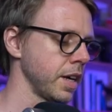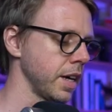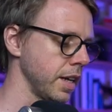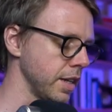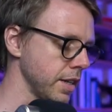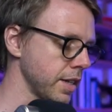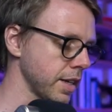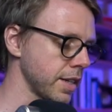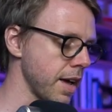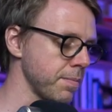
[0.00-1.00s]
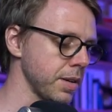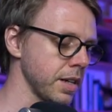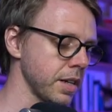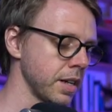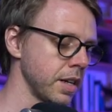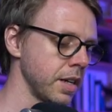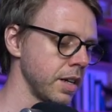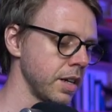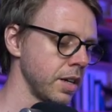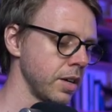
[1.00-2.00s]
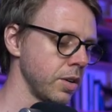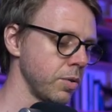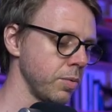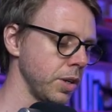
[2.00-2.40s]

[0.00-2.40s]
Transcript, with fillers: In this example we